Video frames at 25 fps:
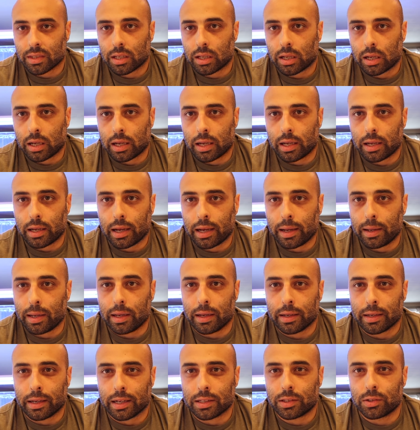
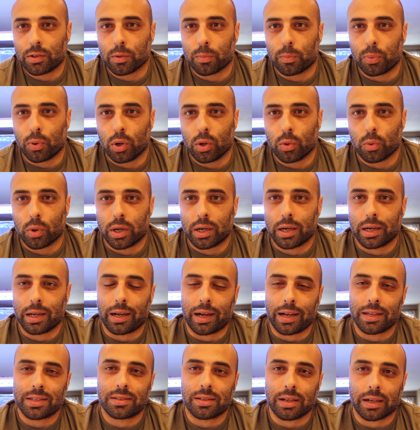got to the point where
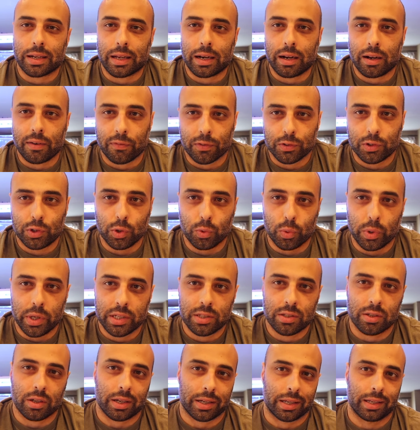I stuck it out for 2
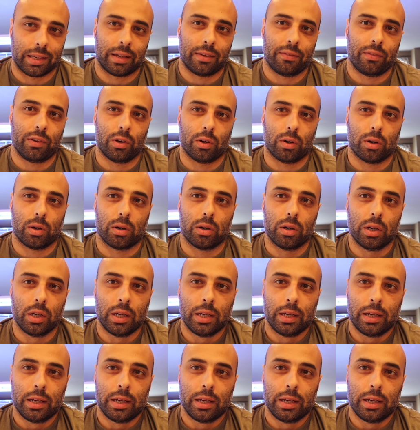weeks so I can give you